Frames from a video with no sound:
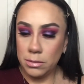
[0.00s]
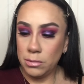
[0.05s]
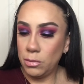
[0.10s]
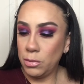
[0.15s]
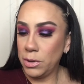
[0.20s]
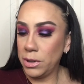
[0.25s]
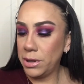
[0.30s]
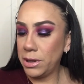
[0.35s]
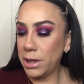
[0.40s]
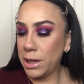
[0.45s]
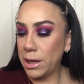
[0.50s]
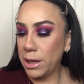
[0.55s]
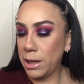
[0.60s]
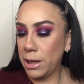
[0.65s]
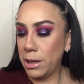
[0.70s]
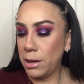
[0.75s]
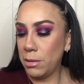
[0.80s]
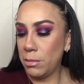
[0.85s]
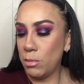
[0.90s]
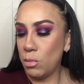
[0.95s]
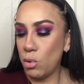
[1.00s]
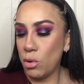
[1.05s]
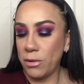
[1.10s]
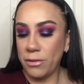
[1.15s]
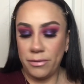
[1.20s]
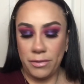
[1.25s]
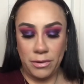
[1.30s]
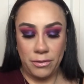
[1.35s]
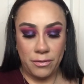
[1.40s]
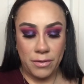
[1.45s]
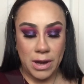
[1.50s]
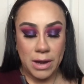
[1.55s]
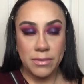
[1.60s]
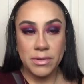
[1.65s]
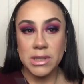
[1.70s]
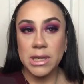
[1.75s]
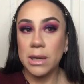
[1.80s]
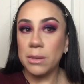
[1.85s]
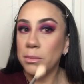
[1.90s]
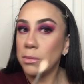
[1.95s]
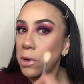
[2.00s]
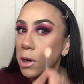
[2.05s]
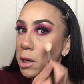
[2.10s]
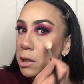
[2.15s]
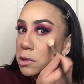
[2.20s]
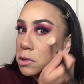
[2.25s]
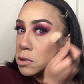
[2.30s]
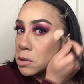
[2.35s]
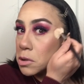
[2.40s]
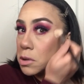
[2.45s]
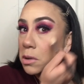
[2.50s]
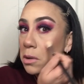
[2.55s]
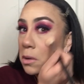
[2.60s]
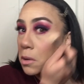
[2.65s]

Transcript: with a Morphe 510 brush.